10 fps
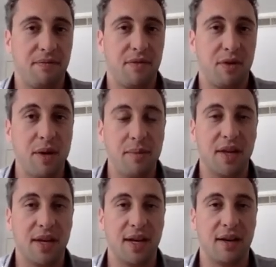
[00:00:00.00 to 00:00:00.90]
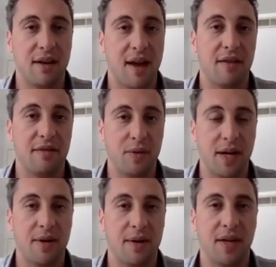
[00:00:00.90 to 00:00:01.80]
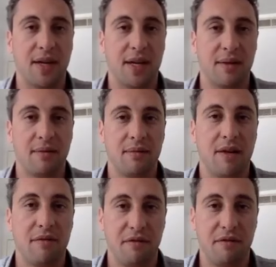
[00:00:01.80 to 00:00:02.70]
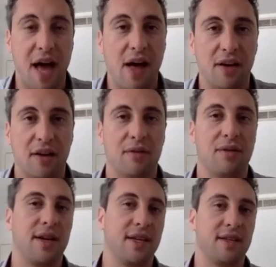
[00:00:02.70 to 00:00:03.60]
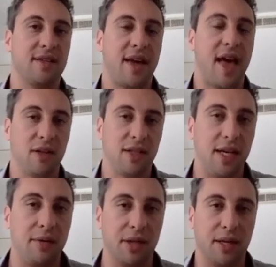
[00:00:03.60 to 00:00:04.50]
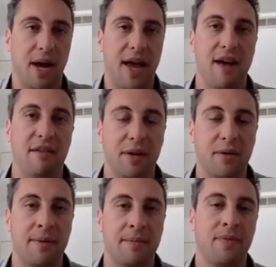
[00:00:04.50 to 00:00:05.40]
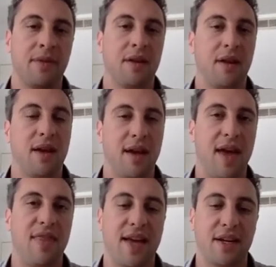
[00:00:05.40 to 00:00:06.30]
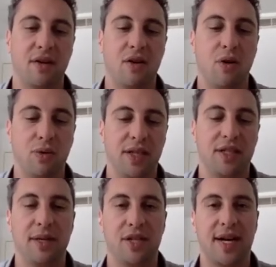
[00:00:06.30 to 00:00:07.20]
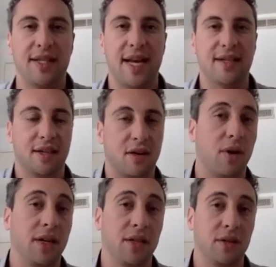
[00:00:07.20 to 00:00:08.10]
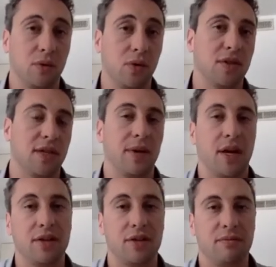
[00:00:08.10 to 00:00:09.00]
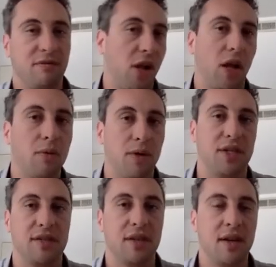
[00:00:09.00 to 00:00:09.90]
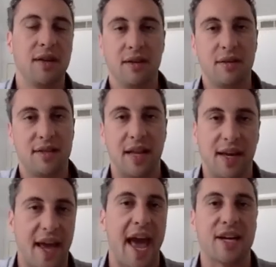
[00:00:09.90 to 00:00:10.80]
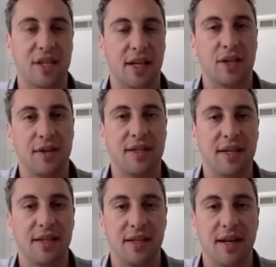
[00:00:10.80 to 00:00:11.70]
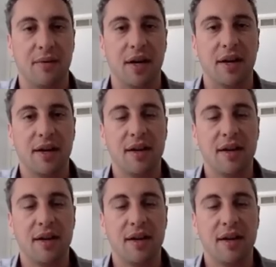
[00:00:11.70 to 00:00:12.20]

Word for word: three million out of 21 million of the value is held equally by everyone, and then only to be transacted according to the rules that we all follow, which is selling hashed electricity to the network